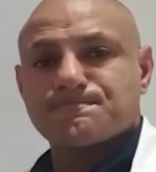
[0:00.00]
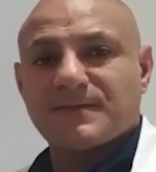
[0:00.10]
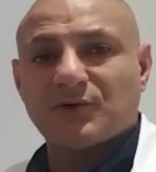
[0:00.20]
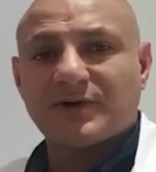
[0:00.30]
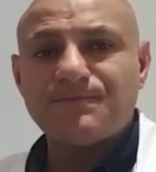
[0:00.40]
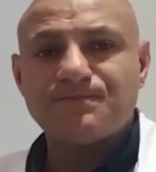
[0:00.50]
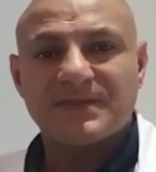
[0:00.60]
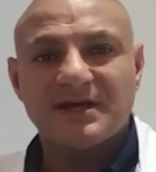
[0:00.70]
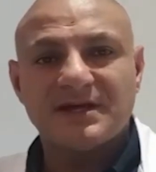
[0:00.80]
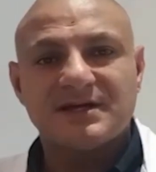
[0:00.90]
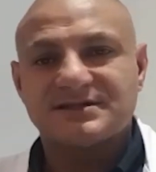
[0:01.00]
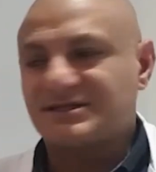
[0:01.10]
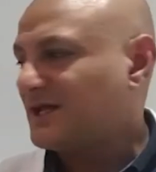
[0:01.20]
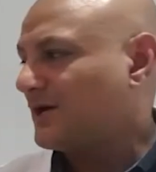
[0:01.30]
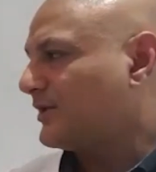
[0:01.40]
Okay, so
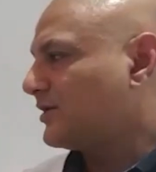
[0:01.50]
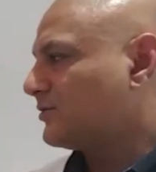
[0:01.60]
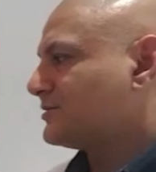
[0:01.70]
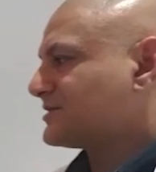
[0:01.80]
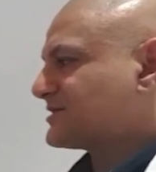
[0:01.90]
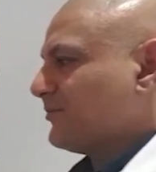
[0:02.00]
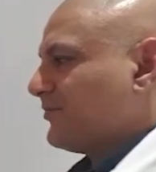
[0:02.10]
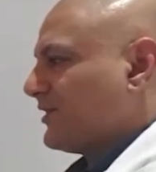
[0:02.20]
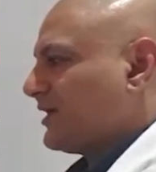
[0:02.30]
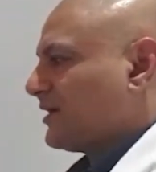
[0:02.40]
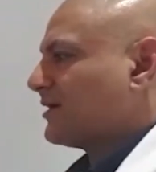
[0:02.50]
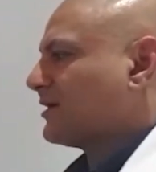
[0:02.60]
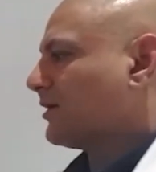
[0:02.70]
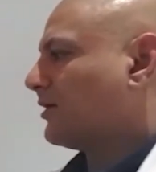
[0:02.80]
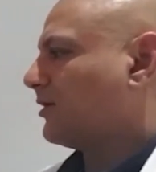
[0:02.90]
now we know something
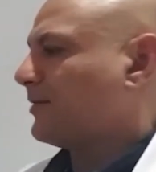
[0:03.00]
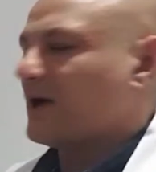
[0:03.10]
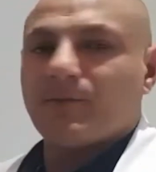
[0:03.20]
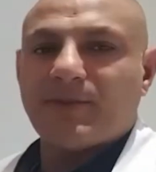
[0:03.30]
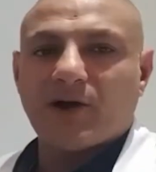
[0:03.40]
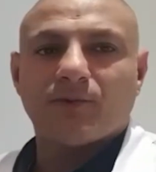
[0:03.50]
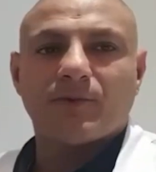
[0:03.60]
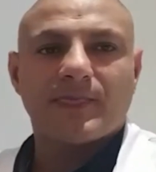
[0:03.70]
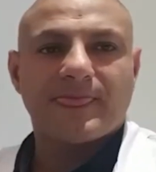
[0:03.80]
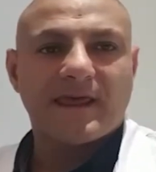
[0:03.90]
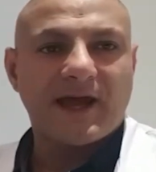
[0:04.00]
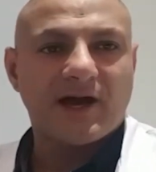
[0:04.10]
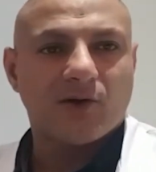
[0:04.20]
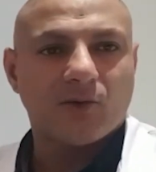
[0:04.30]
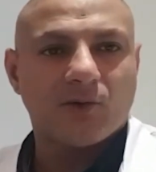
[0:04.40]
about
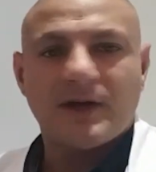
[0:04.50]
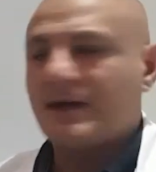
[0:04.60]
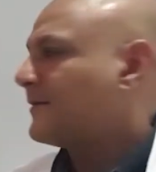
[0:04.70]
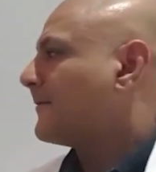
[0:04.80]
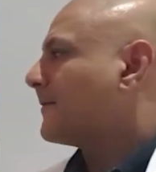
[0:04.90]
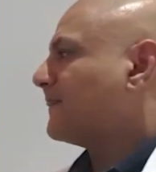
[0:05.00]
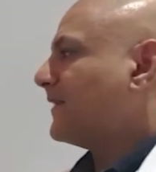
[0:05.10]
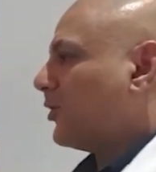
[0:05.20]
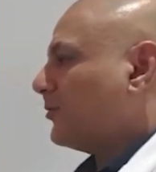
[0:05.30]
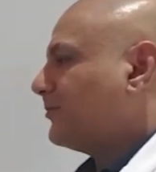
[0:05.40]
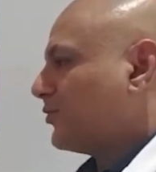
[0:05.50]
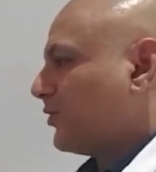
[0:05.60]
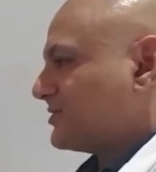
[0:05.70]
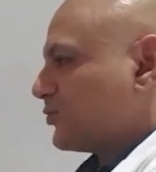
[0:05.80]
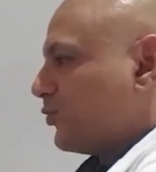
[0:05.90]
how the
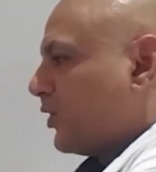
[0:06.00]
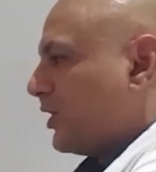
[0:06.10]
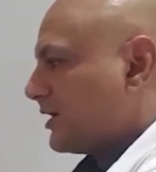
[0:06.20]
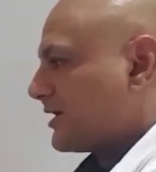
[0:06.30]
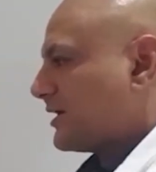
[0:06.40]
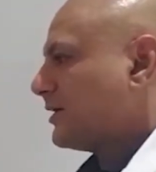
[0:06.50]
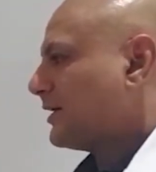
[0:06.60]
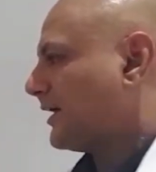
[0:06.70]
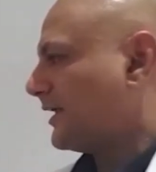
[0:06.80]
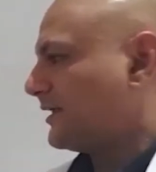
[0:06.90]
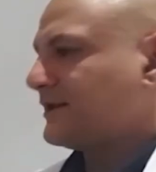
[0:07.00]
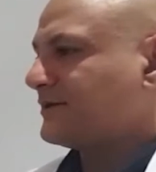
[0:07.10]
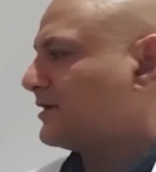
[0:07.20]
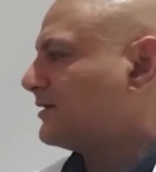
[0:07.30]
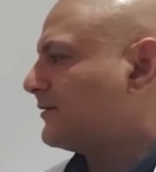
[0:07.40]
opioids work in
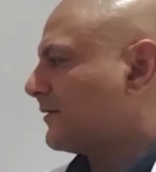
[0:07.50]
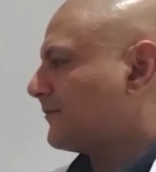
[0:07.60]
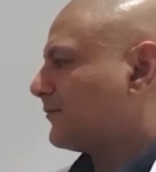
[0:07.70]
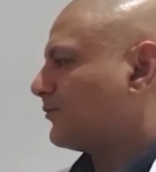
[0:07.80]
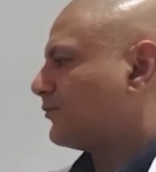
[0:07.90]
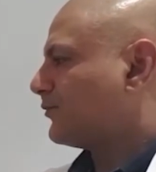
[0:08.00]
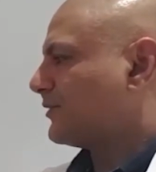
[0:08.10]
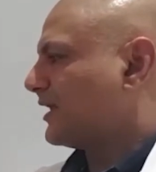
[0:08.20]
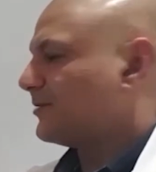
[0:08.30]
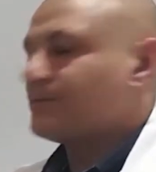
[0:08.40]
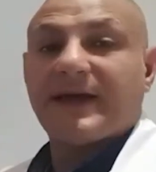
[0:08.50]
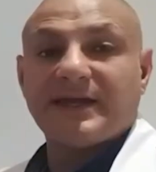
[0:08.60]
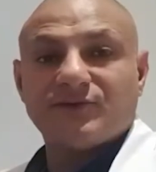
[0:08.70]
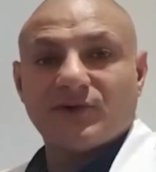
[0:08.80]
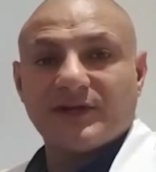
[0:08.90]

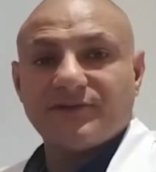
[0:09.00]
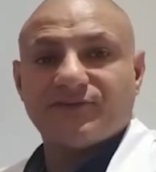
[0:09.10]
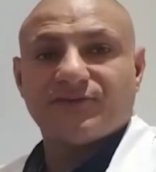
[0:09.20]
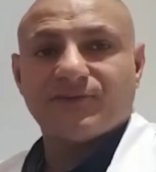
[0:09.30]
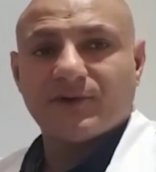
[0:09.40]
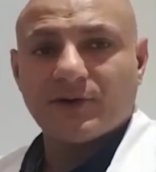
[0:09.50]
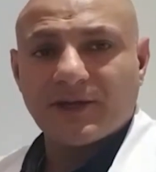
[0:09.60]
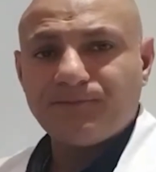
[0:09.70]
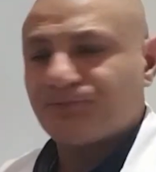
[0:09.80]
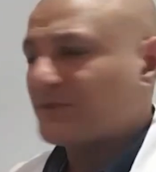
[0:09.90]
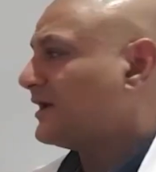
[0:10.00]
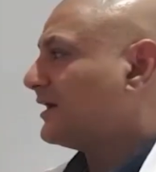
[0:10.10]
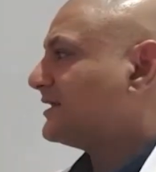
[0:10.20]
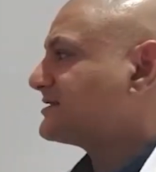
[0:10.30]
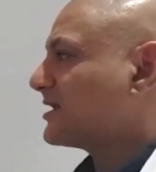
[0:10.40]
pain relief. Okay,
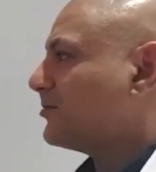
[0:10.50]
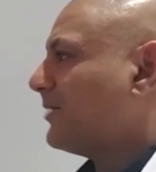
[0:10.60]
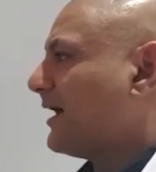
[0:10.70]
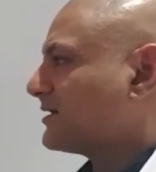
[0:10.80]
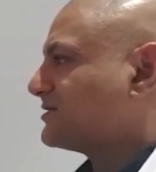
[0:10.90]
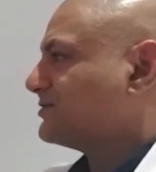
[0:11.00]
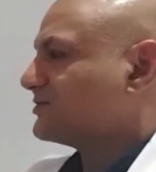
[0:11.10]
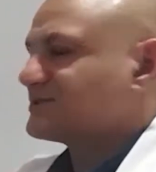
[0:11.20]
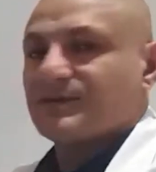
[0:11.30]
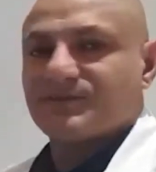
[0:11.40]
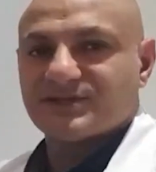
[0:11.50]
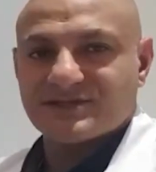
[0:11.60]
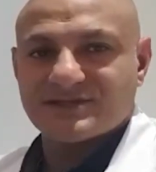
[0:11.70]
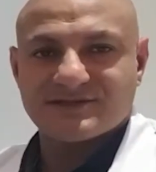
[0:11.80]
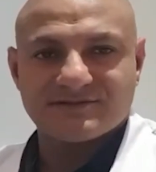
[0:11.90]
let's get back to
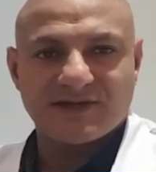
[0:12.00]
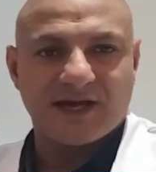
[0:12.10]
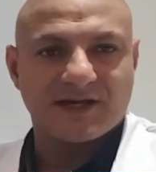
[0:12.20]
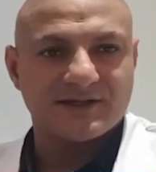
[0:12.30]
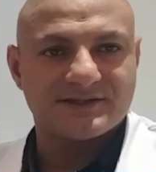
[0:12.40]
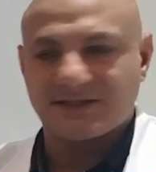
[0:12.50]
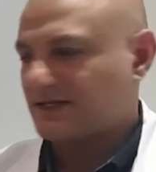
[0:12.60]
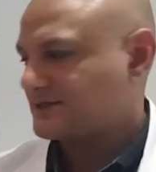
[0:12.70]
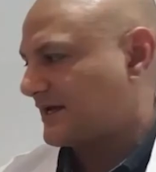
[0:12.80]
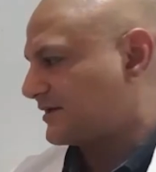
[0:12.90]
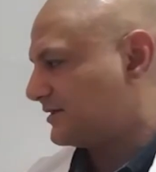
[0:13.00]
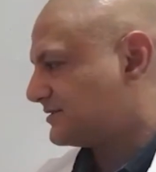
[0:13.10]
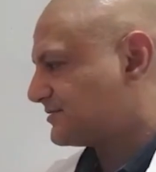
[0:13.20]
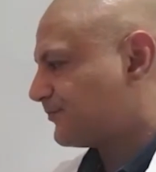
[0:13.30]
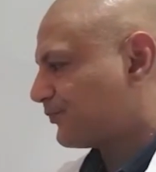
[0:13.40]
receptors, agonists and
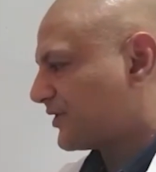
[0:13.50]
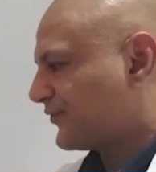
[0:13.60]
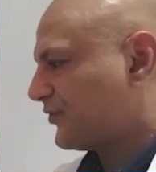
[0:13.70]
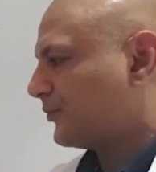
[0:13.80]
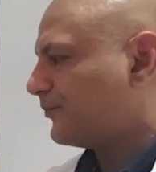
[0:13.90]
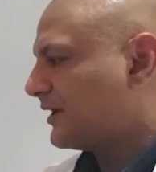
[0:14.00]
antagonists. So